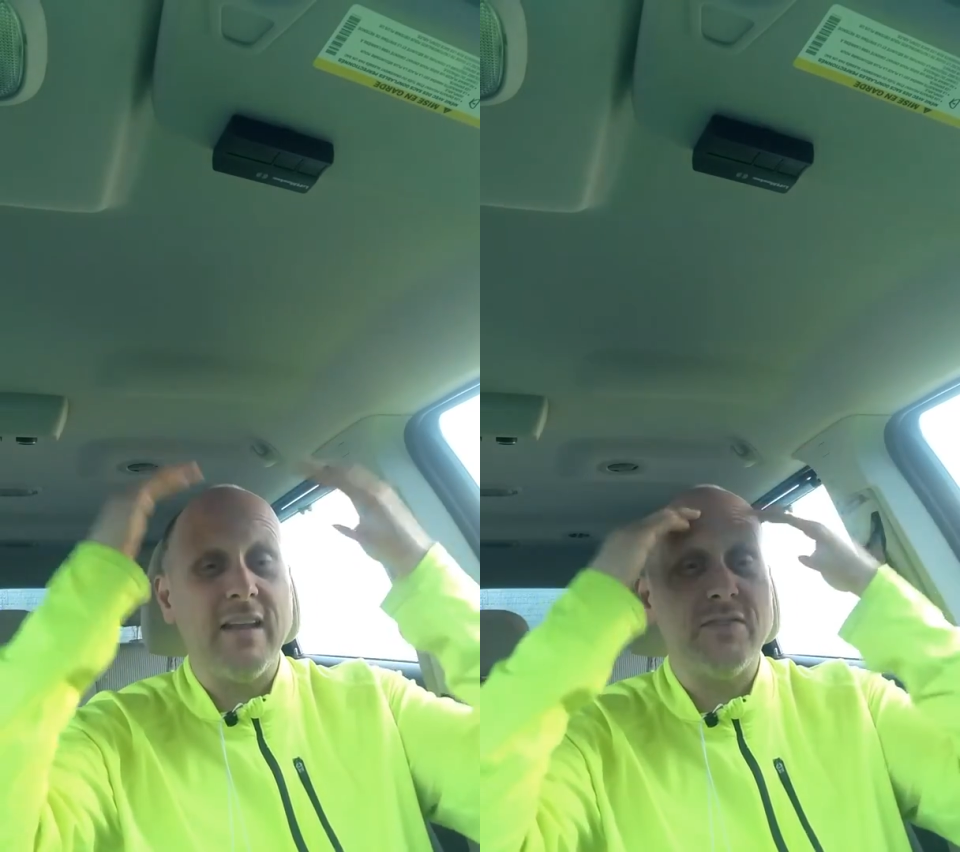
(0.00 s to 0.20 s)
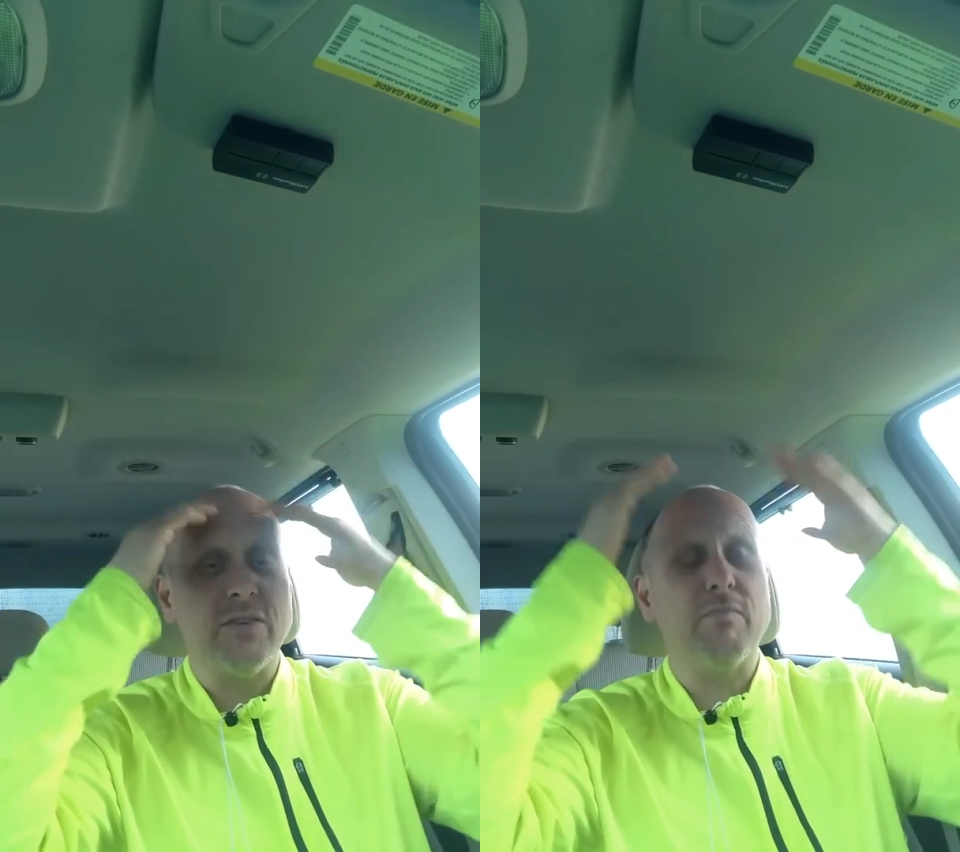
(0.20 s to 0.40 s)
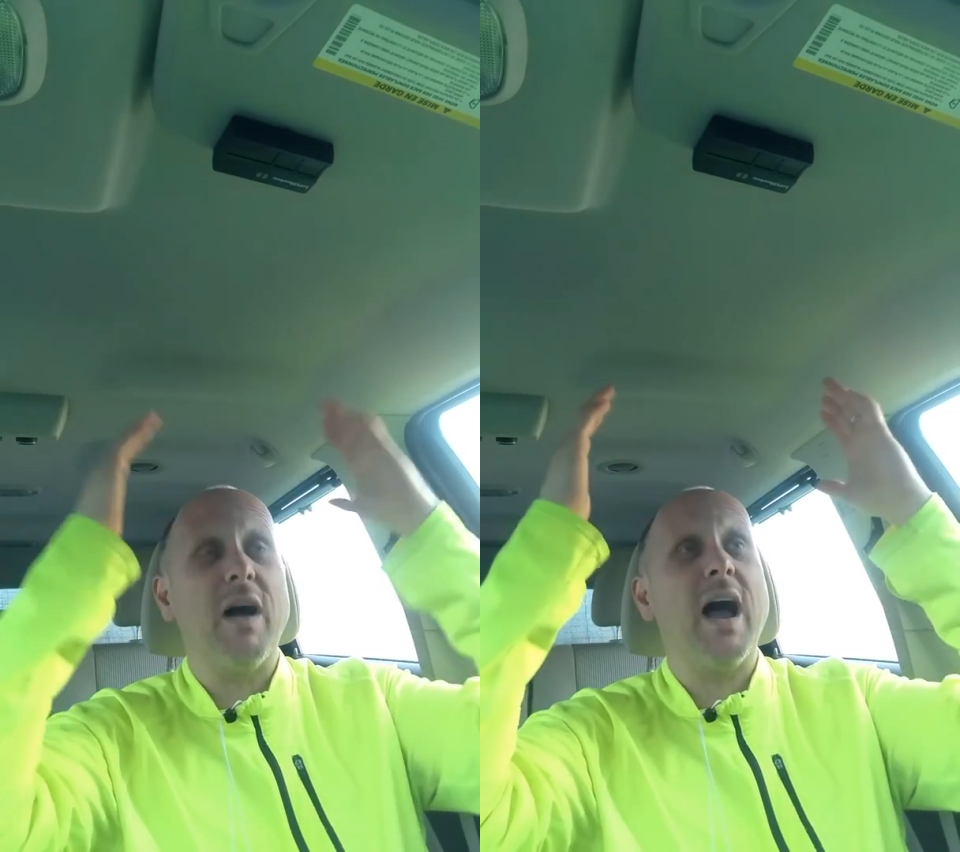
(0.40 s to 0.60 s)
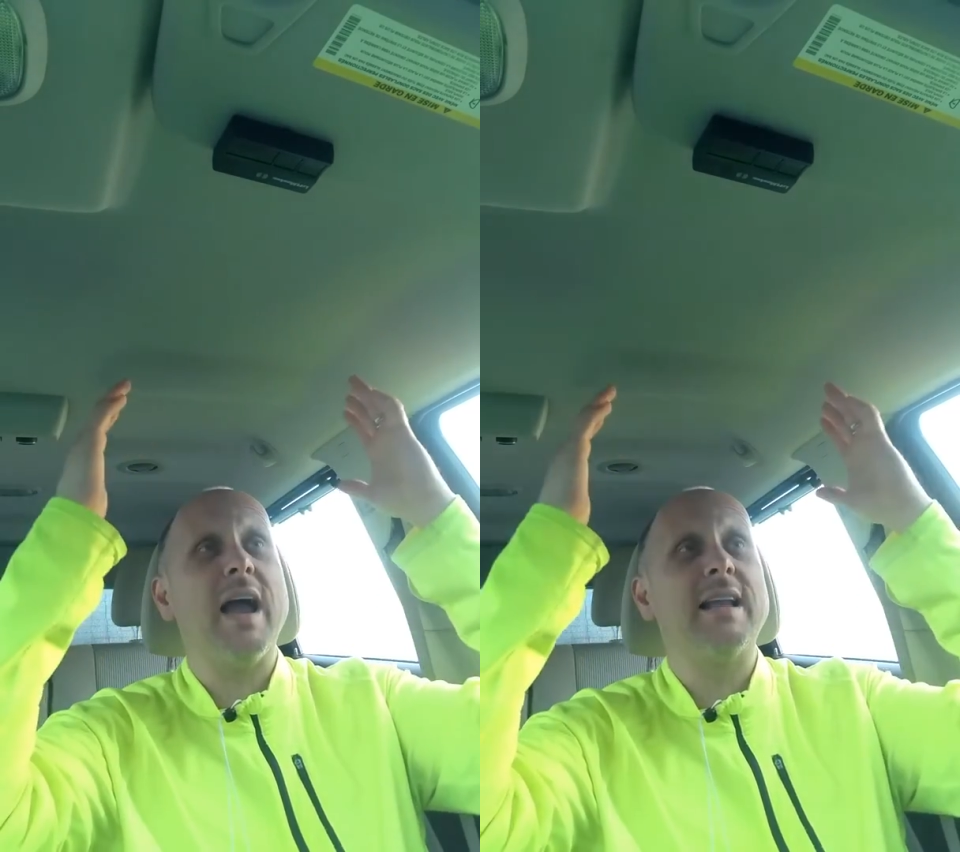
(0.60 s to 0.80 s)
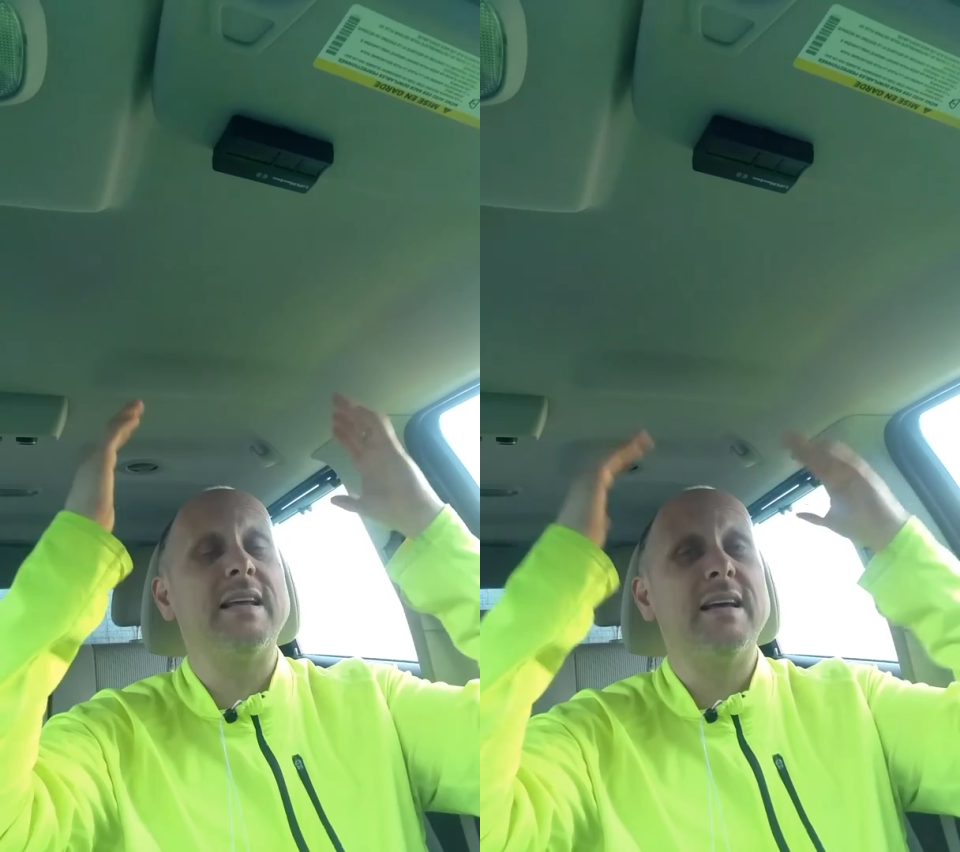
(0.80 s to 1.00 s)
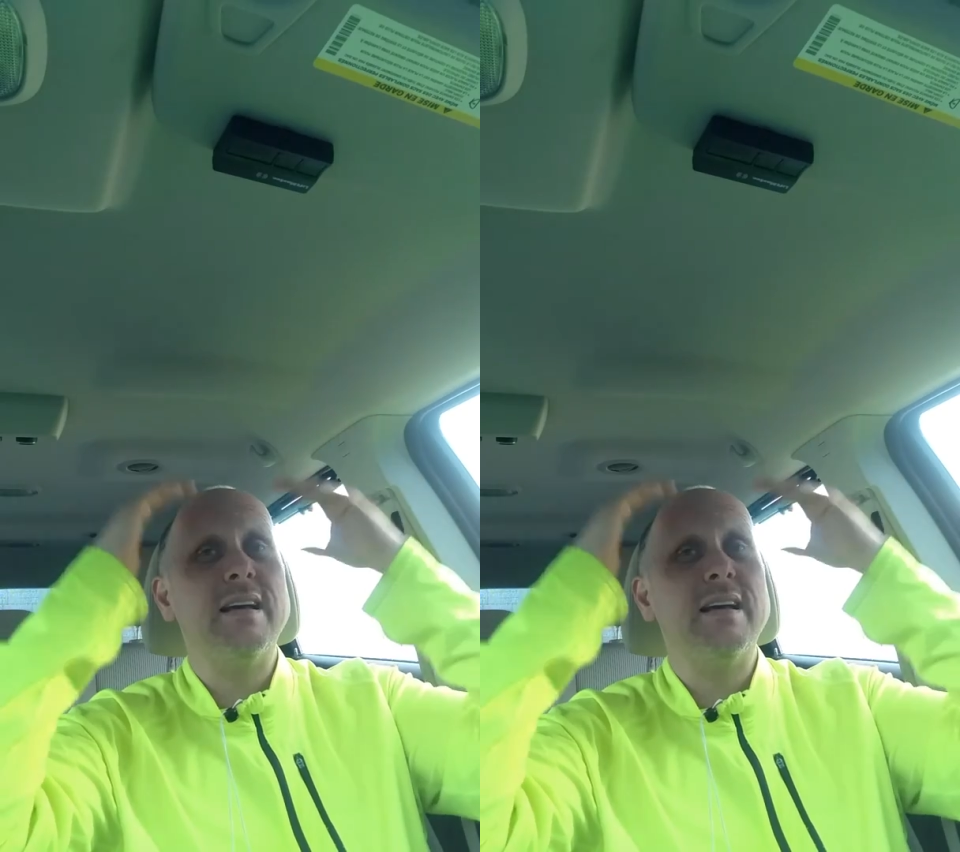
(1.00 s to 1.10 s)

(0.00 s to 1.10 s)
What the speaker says: lift your mind,